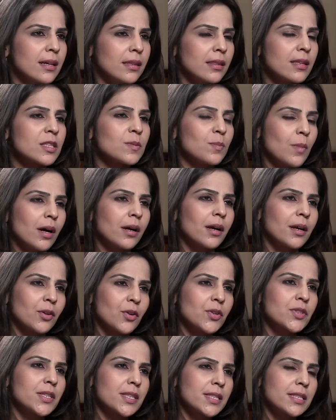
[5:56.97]
in this market
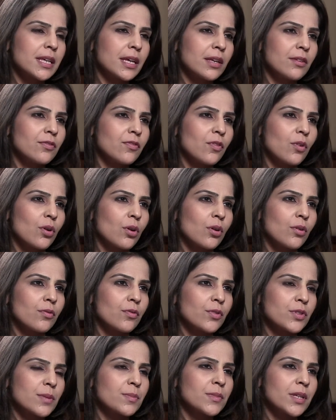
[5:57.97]
to sustain for,
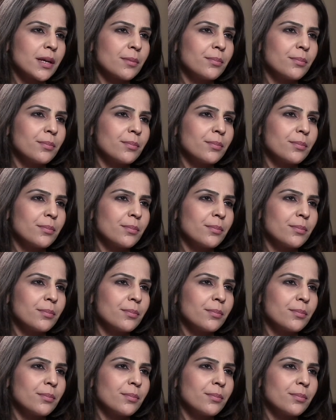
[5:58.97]
for some time?